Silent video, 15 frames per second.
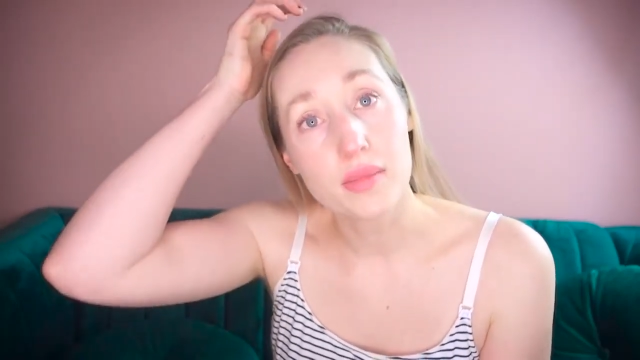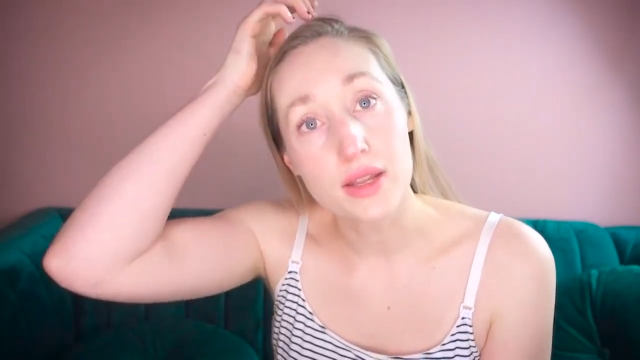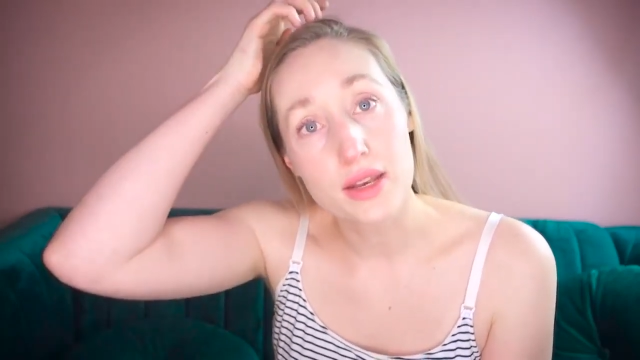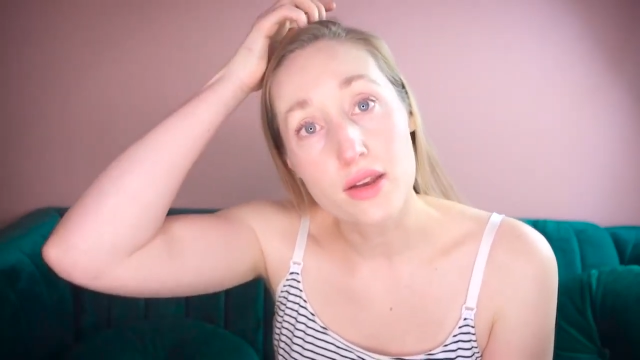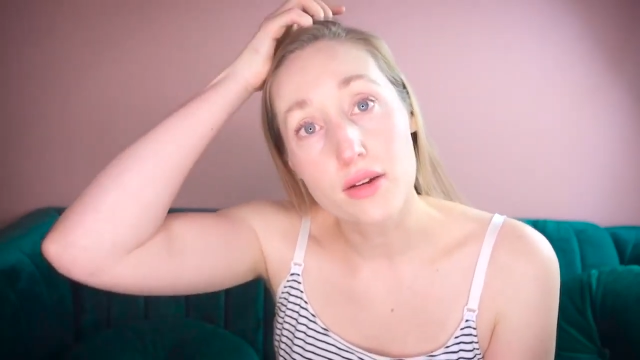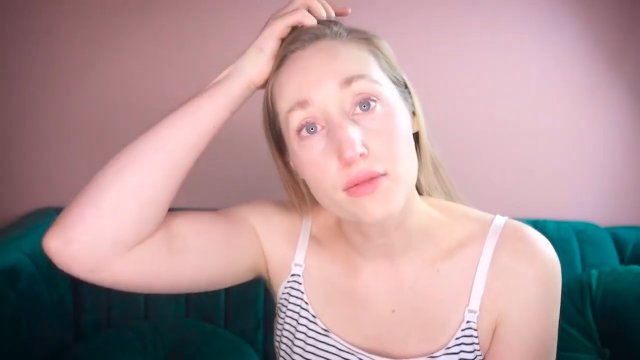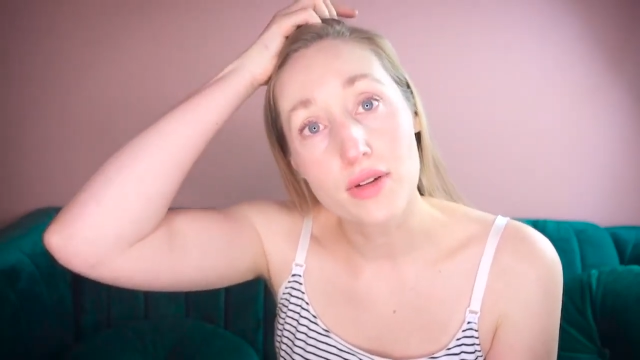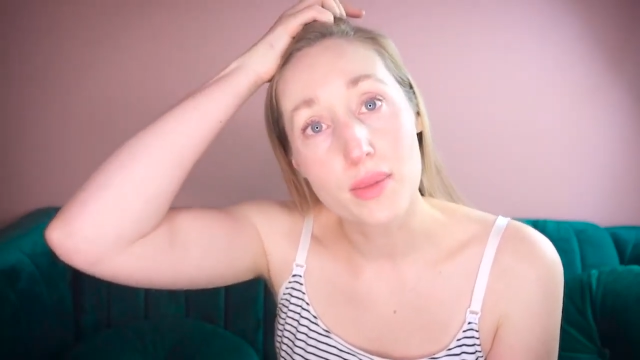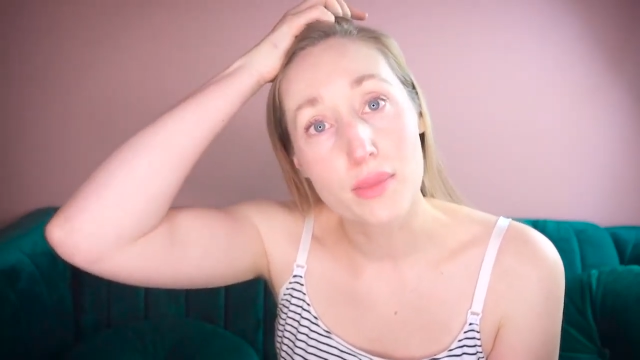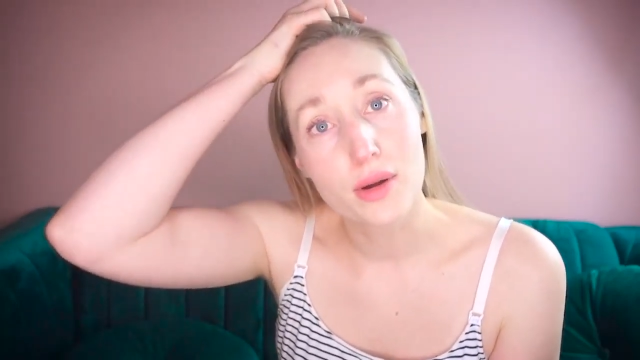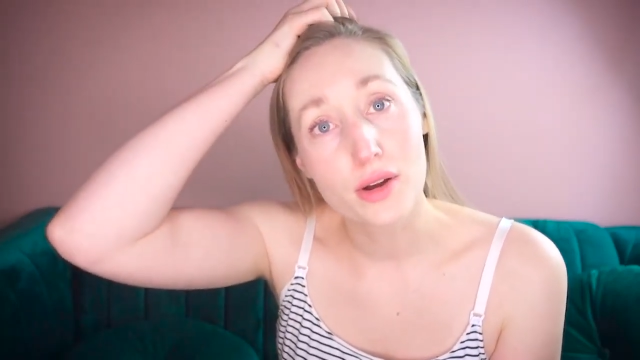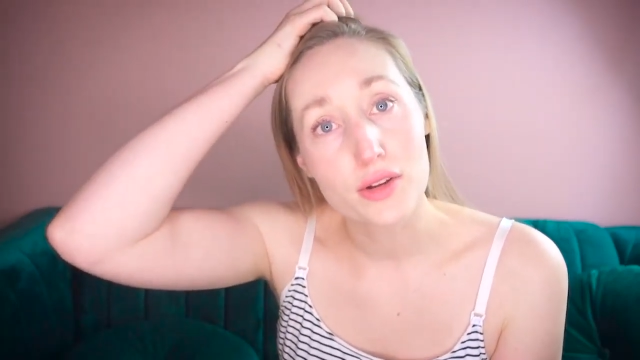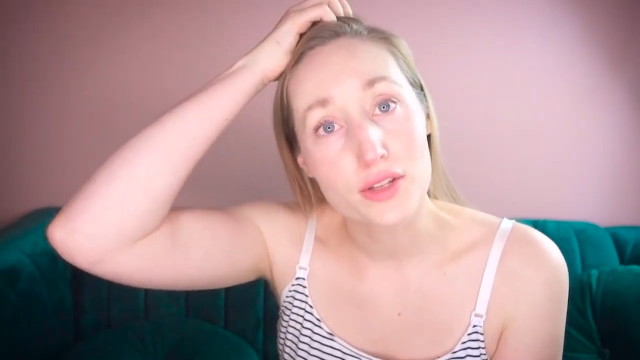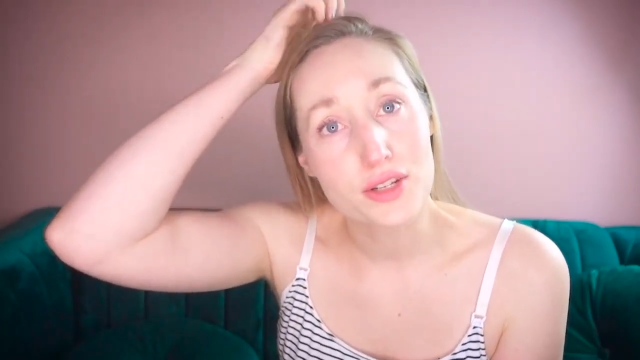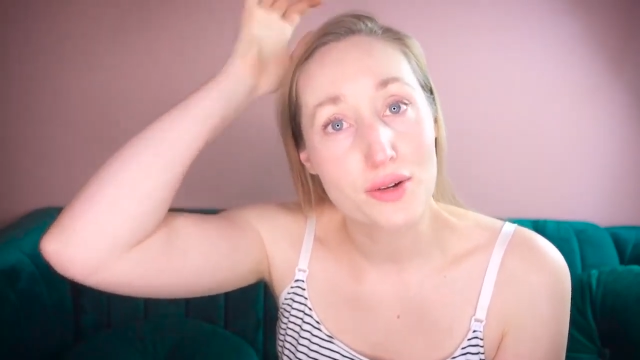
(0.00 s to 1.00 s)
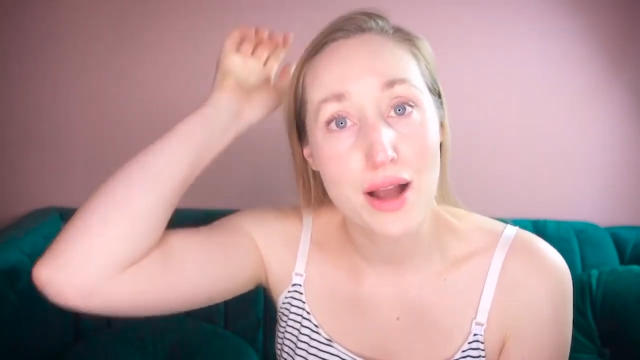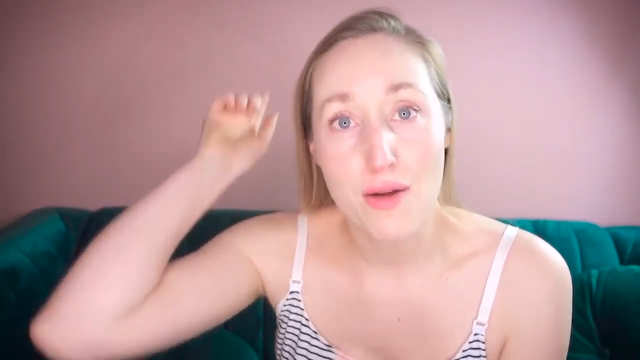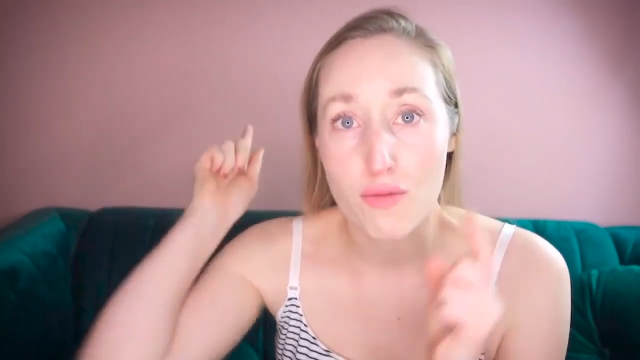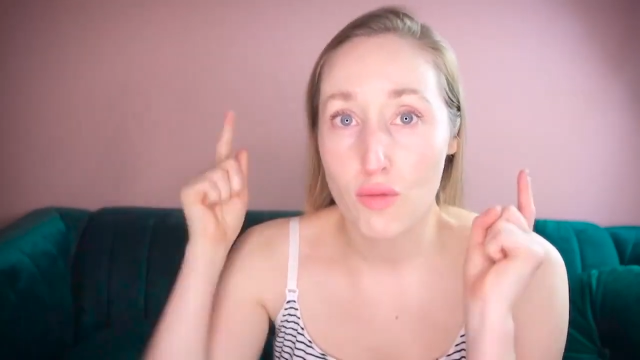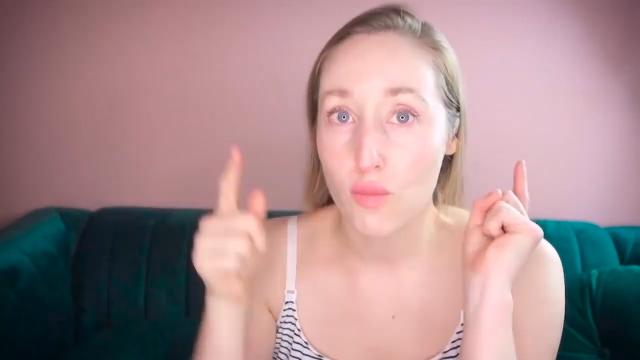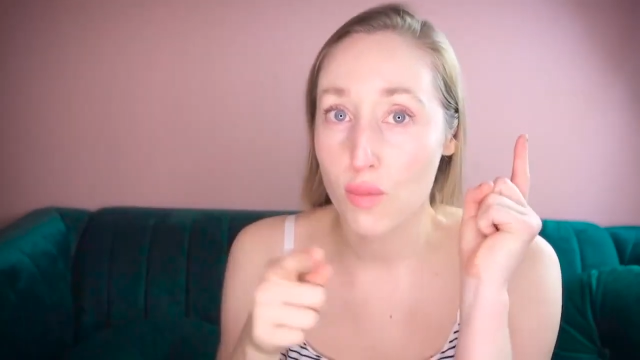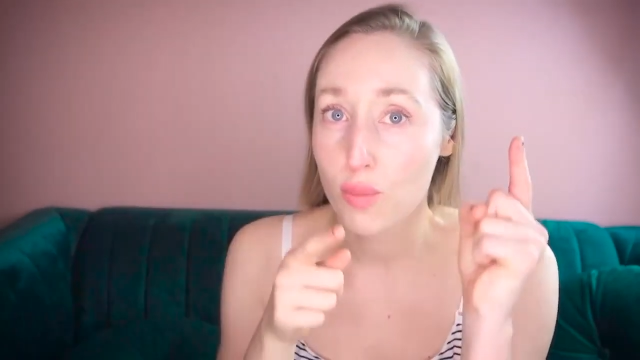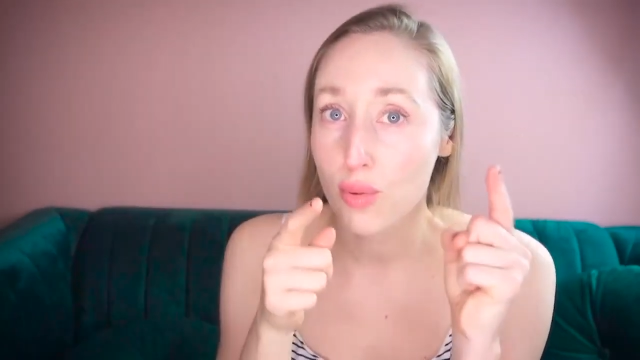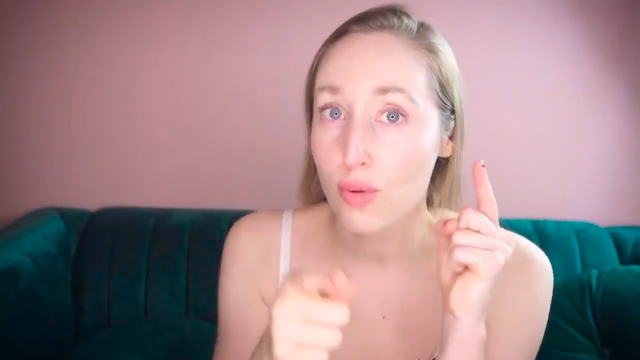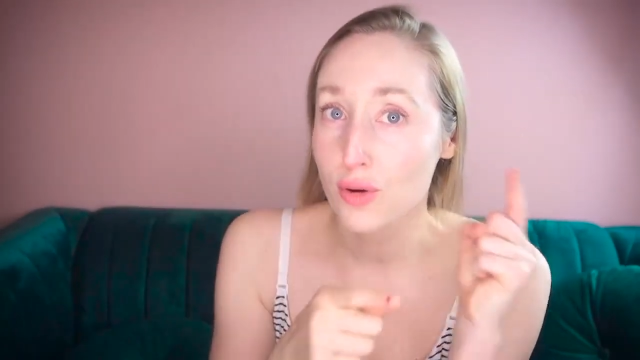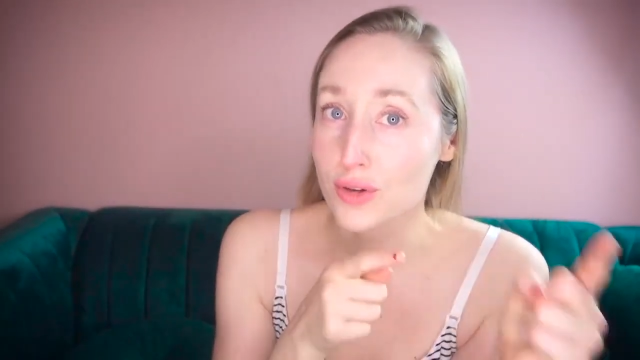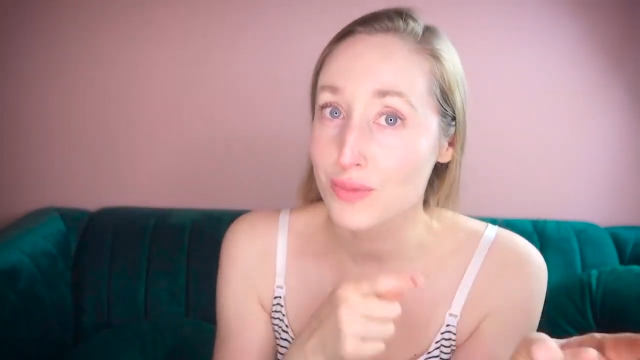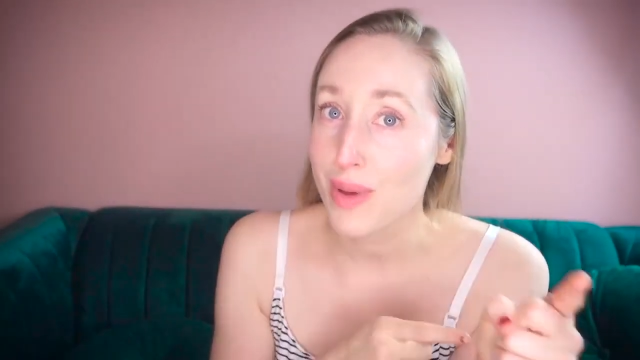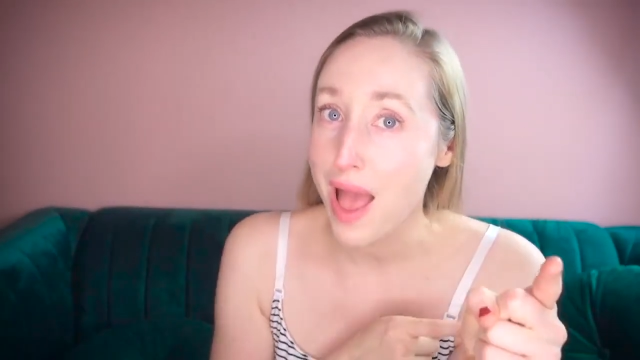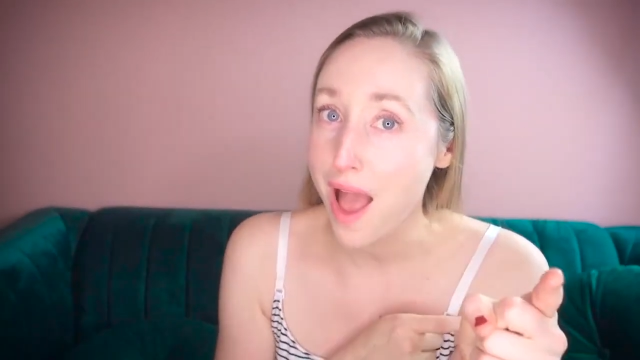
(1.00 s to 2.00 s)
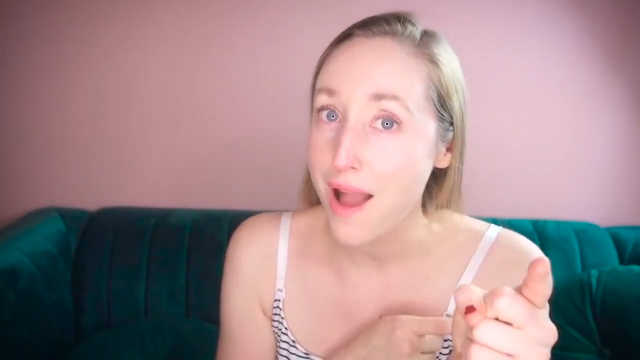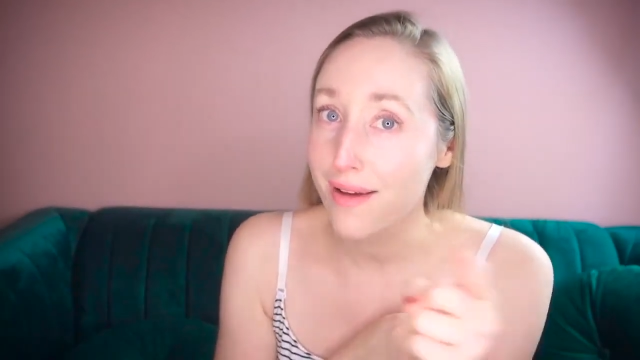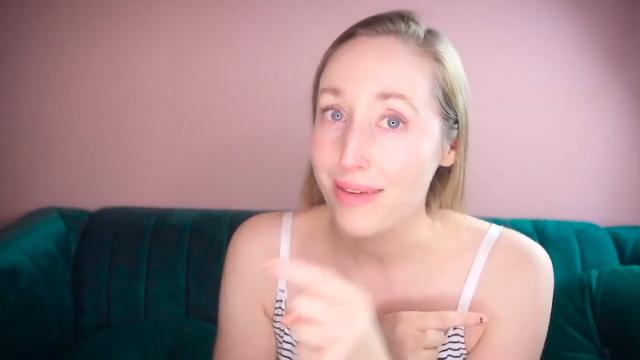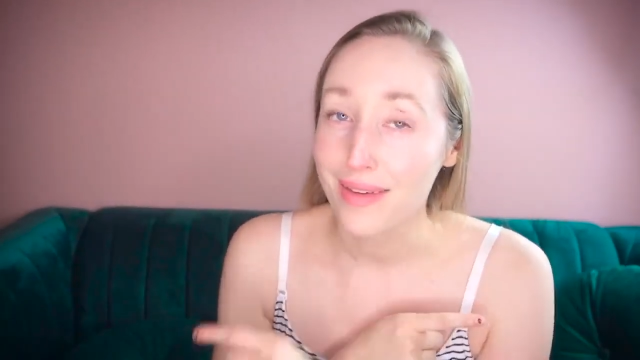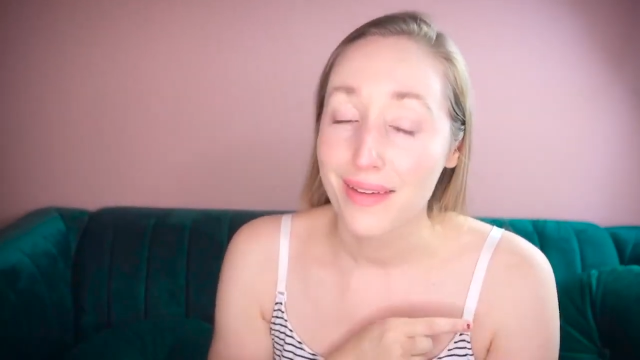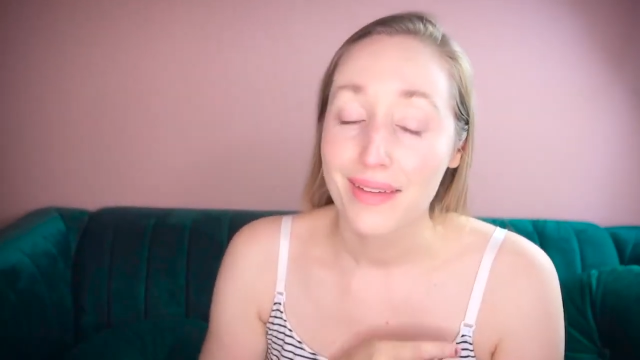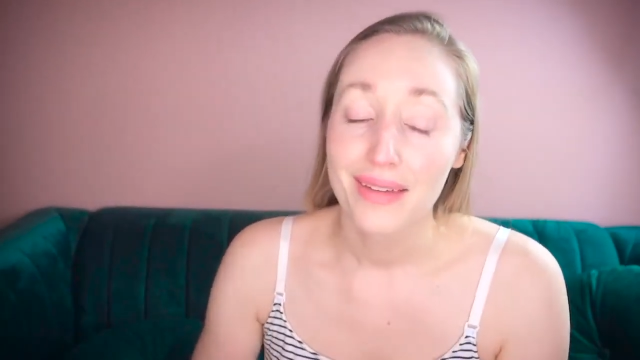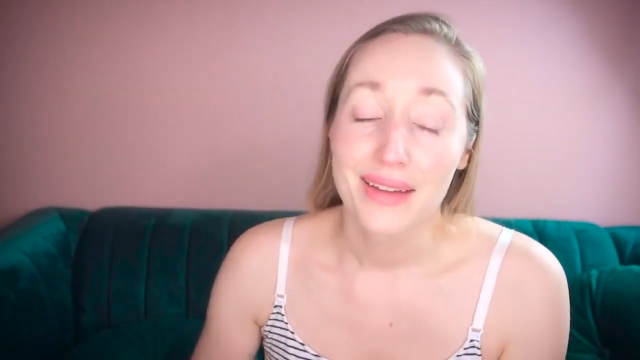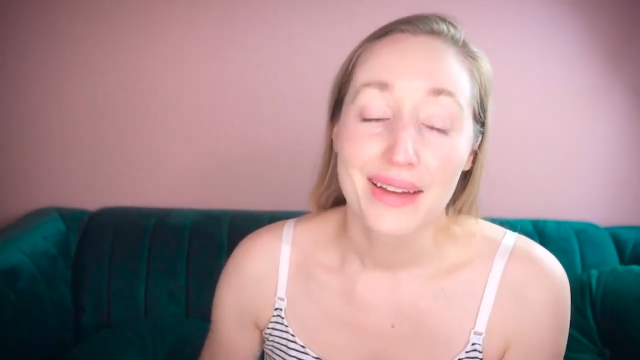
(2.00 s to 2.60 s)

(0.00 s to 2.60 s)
in November, so I will report back.